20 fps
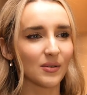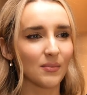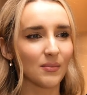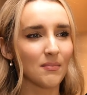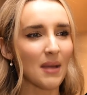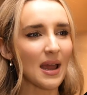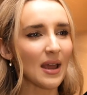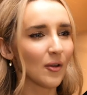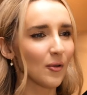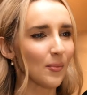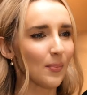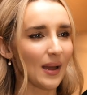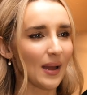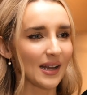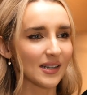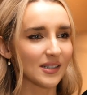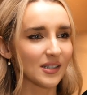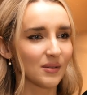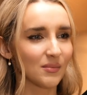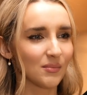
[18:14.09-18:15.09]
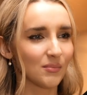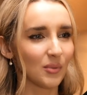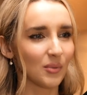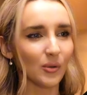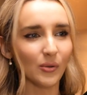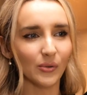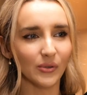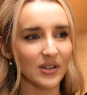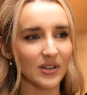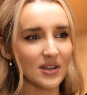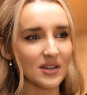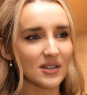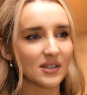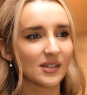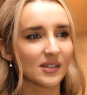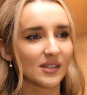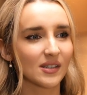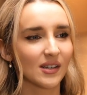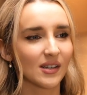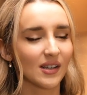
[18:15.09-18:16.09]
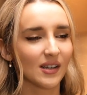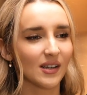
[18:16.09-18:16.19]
male pattern baldness,